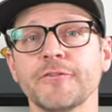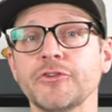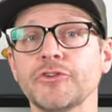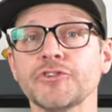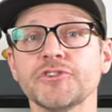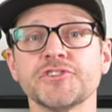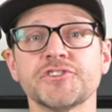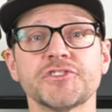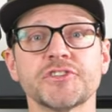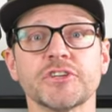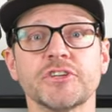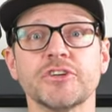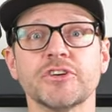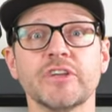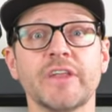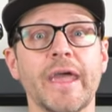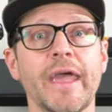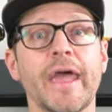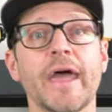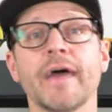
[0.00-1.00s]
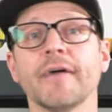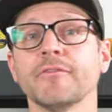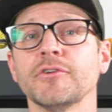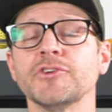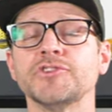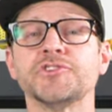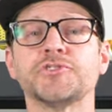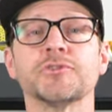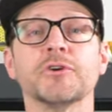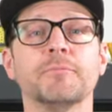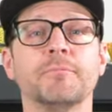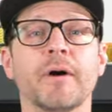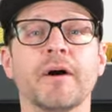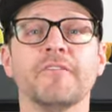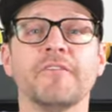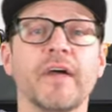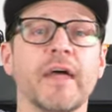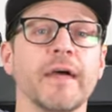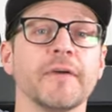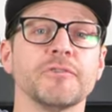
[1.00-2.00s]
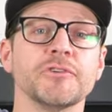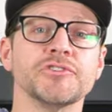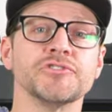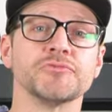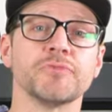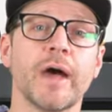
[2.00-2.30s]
and you're just a good average to above average